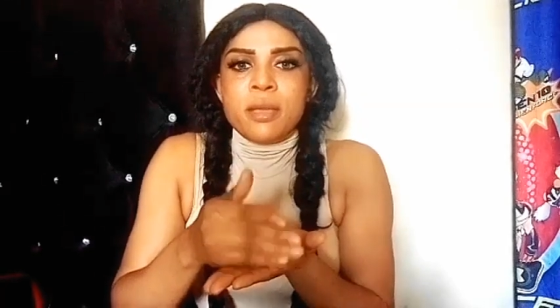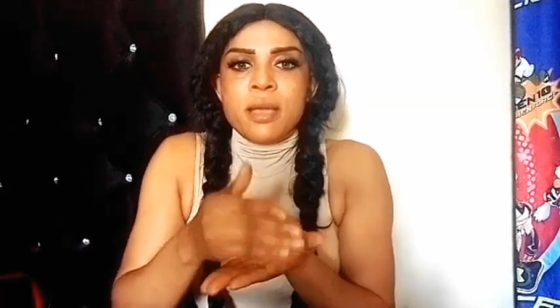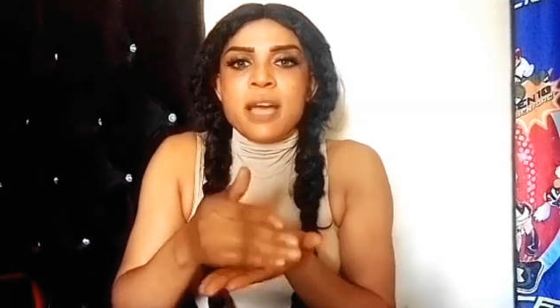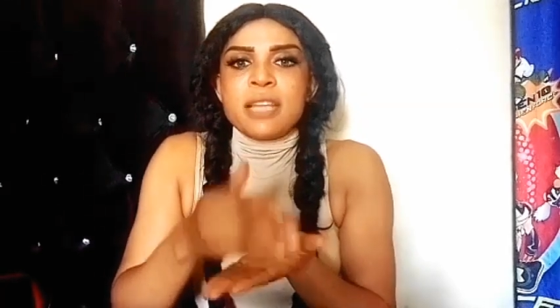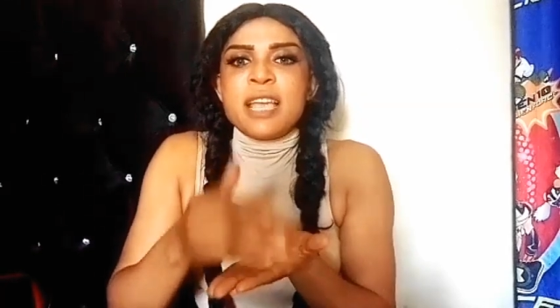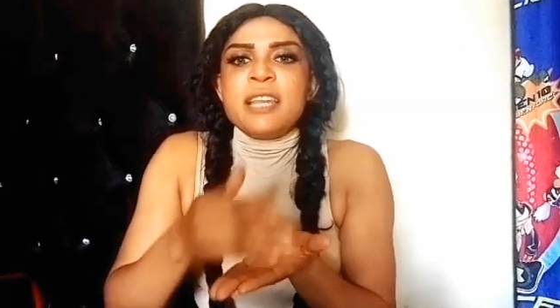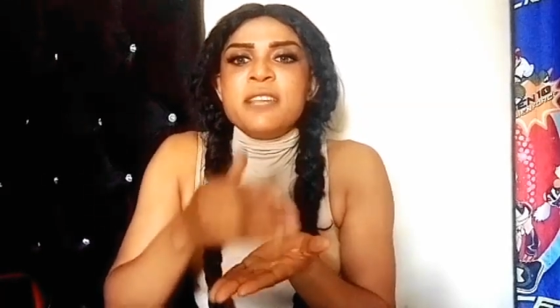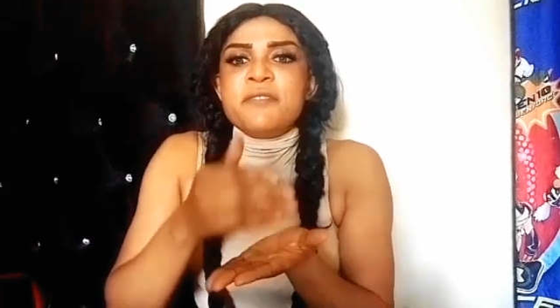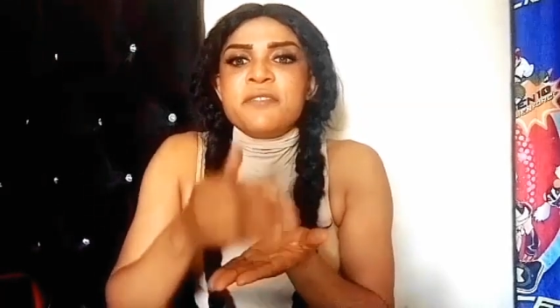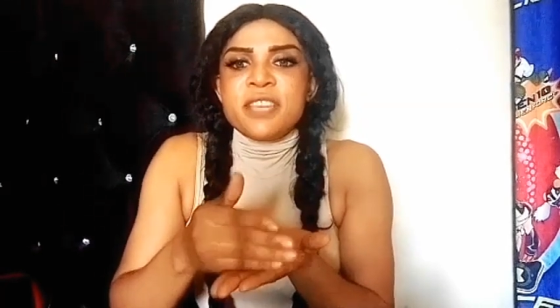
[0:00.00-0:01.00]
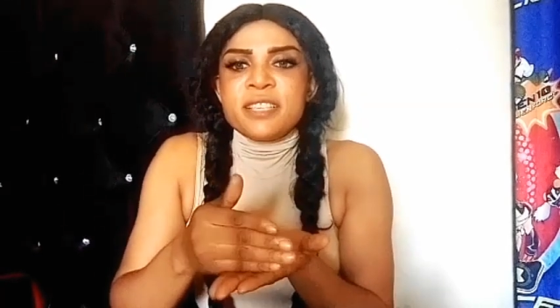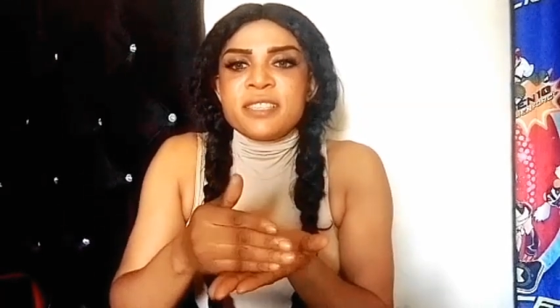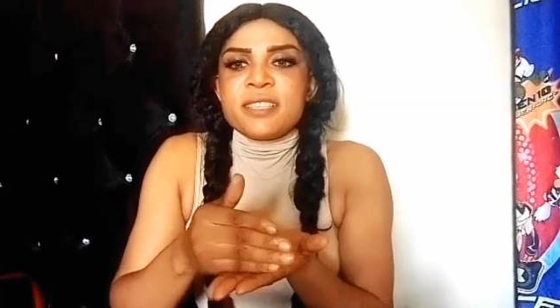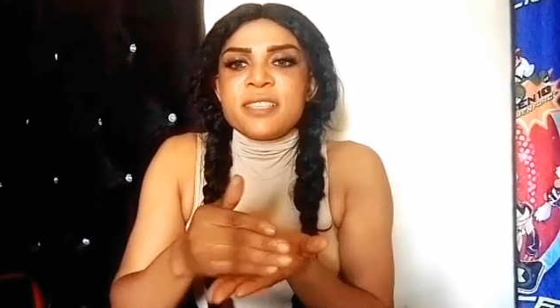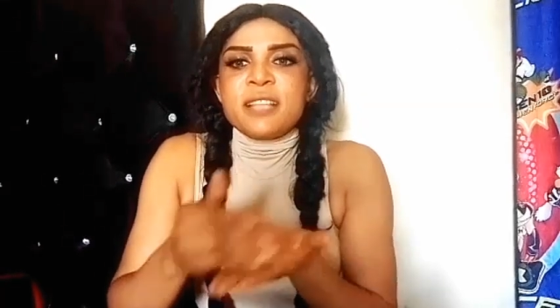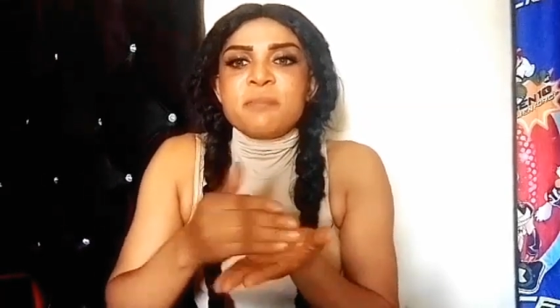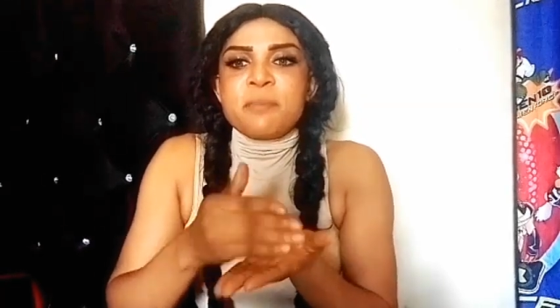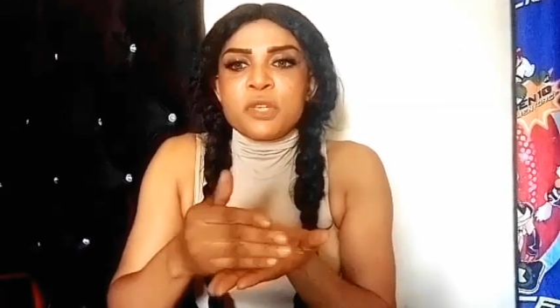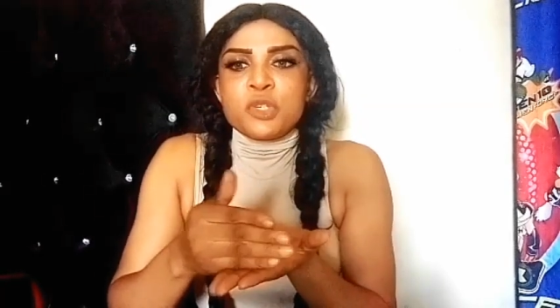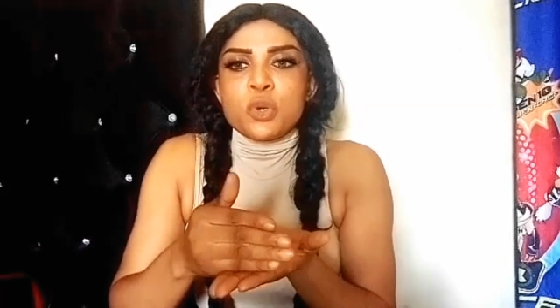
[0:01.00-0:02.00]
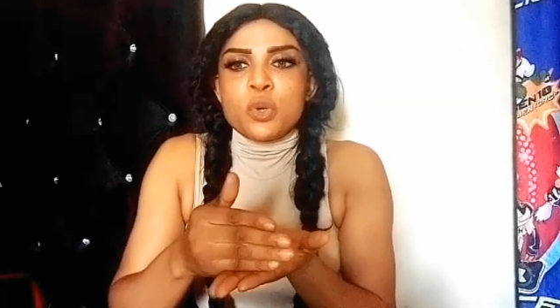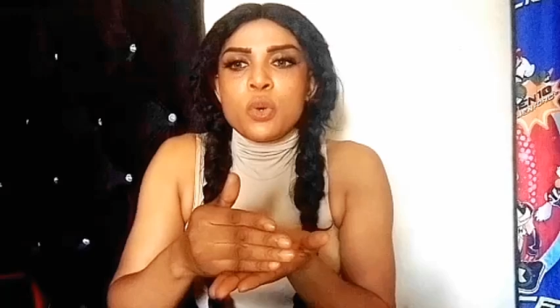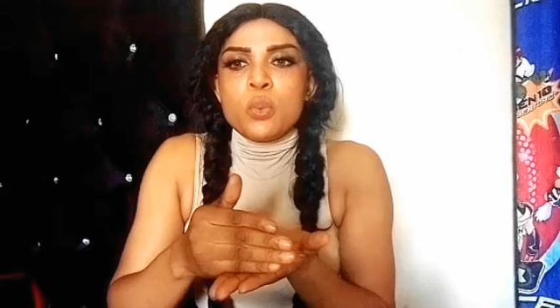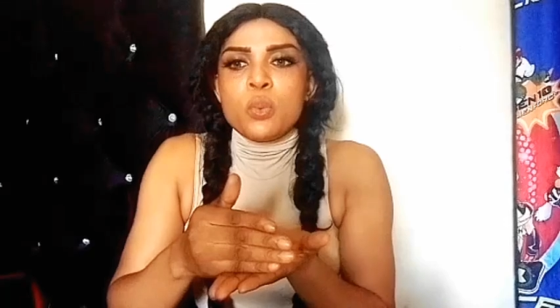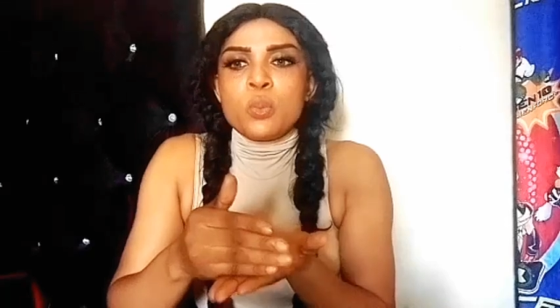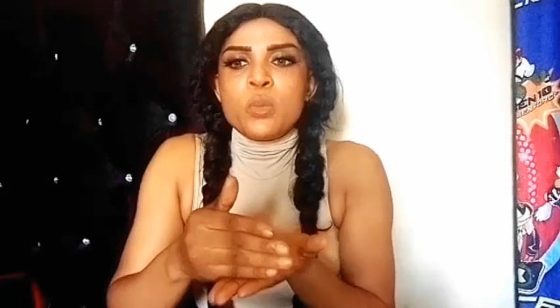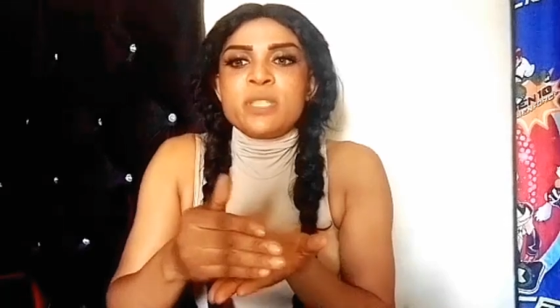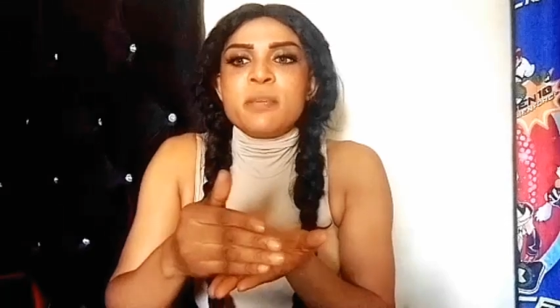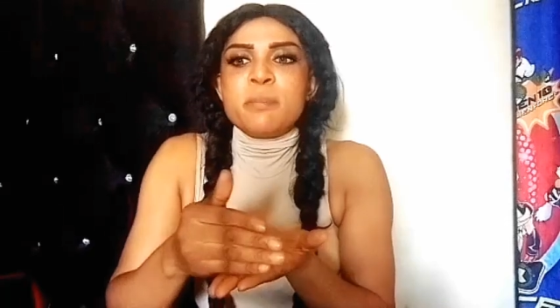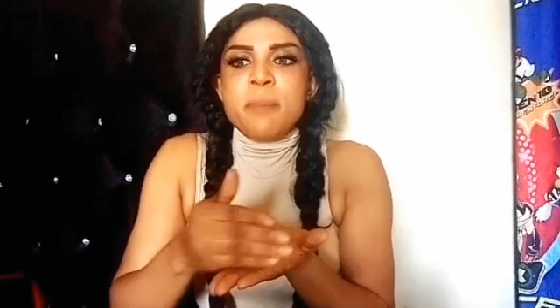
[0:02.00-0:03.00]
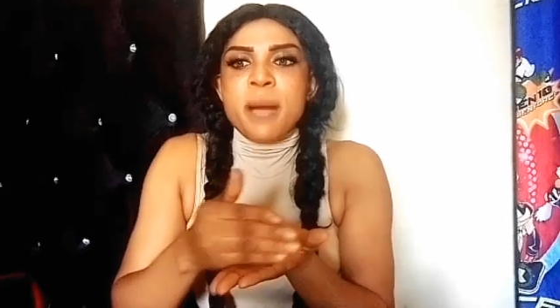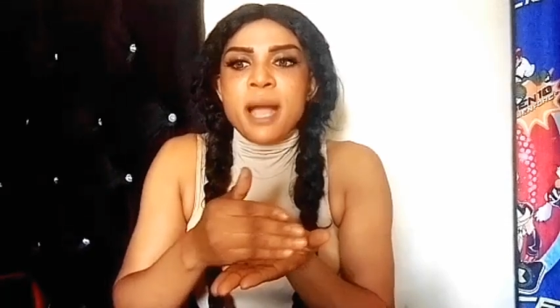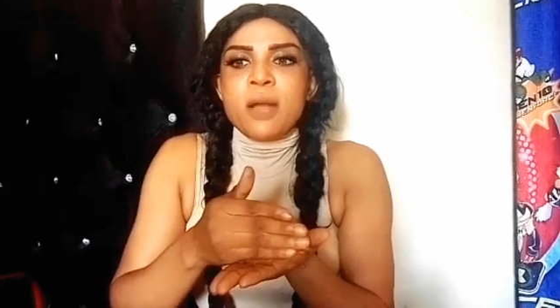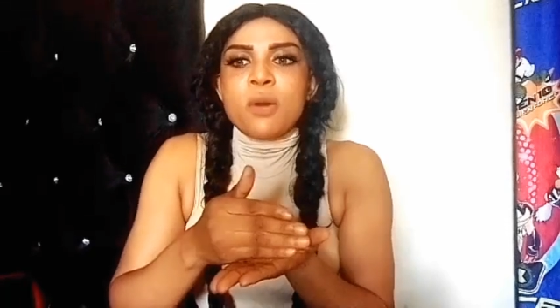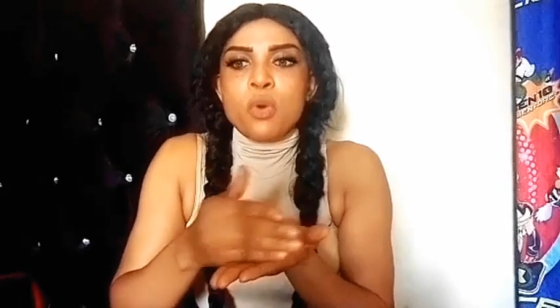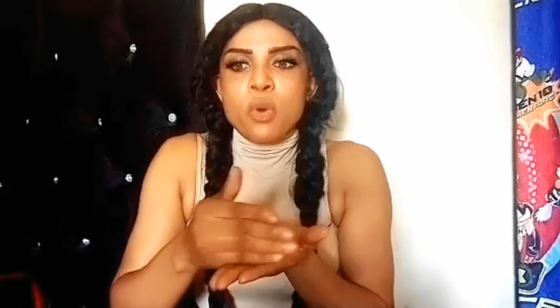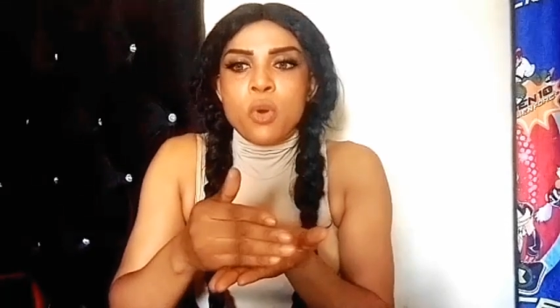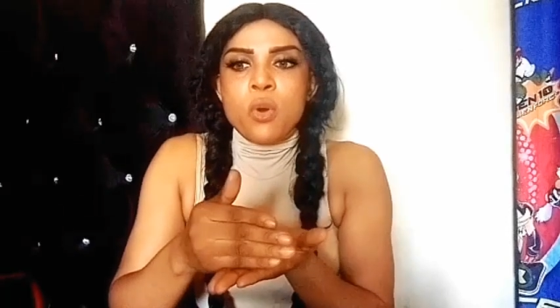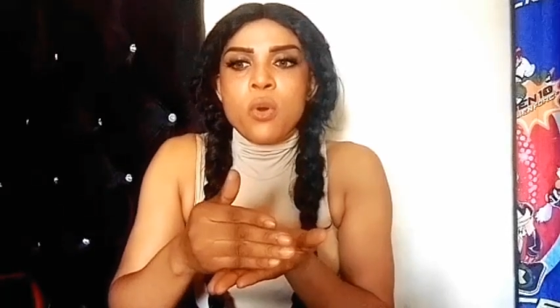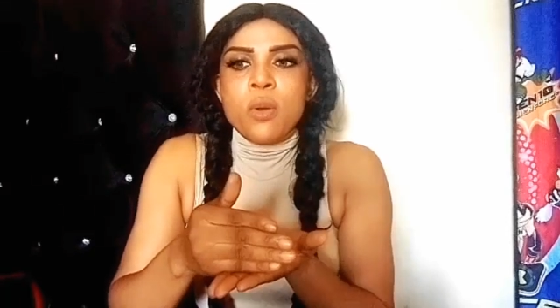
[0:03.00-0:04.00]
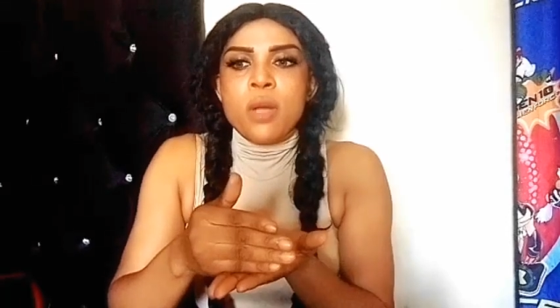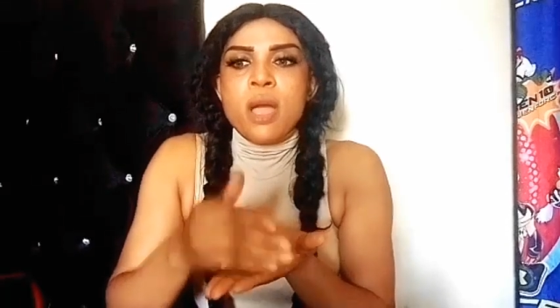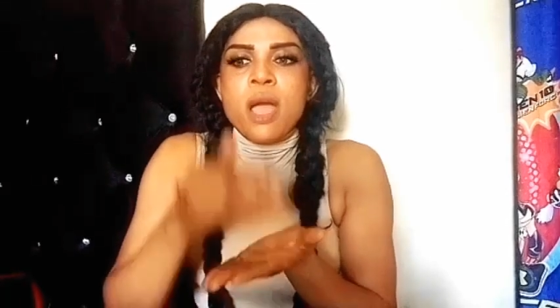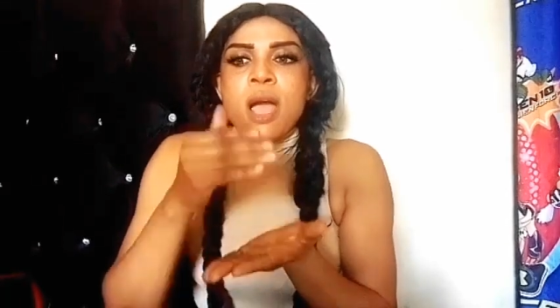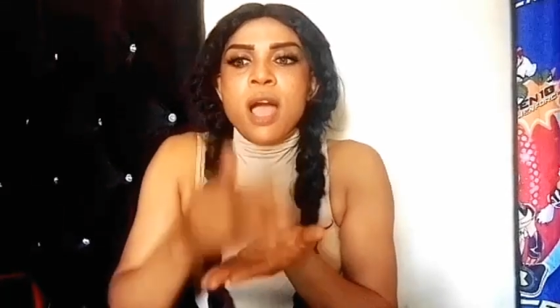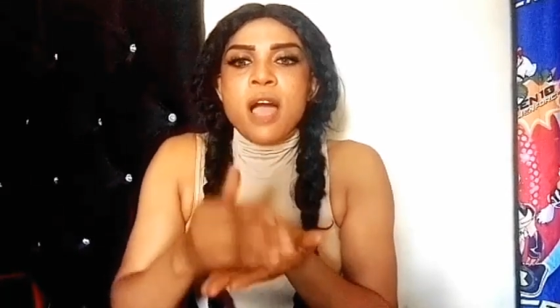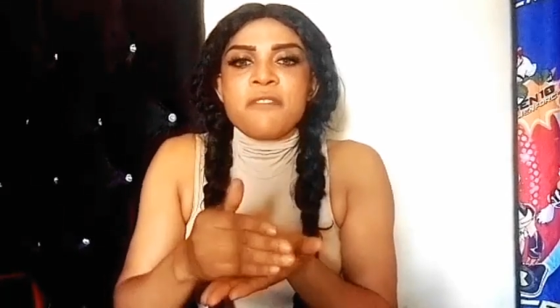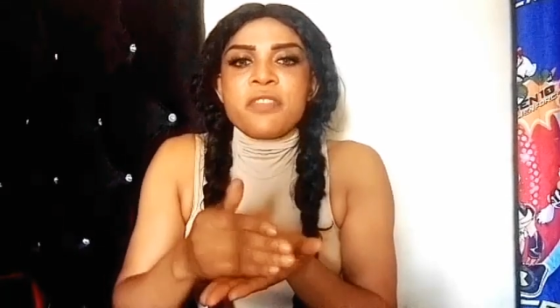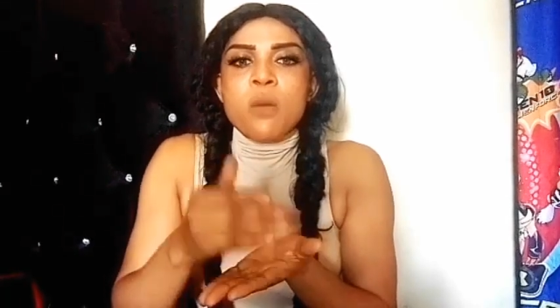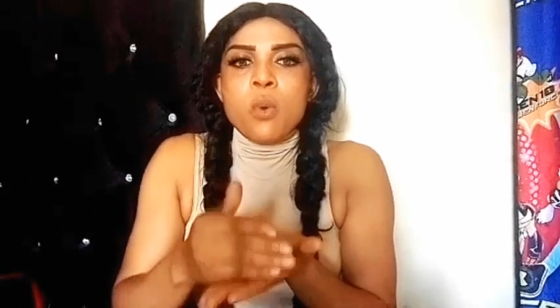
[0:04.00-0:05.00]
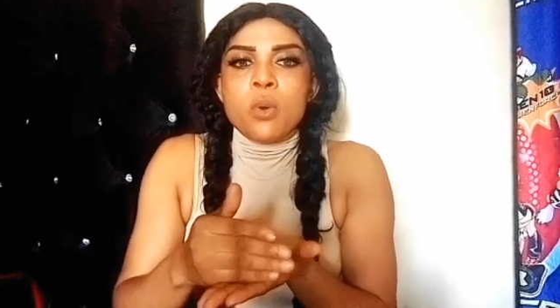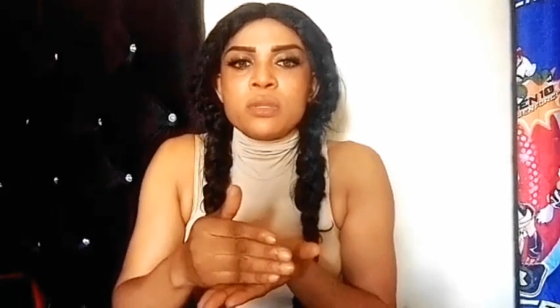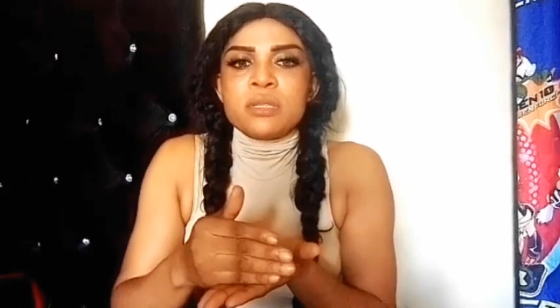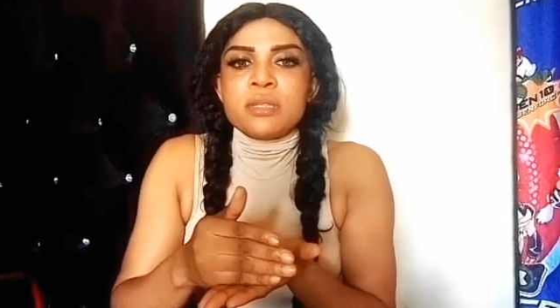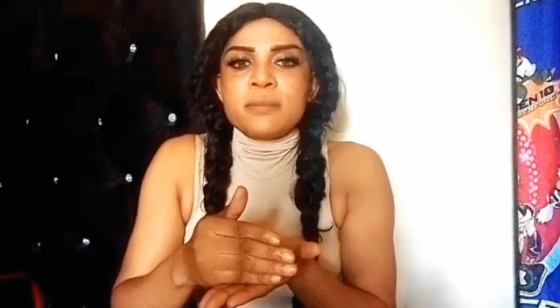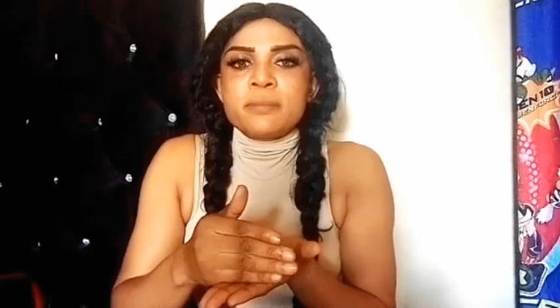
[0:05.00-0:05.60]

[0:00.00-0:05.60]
and alleviate that pressure with the back rock afterwards.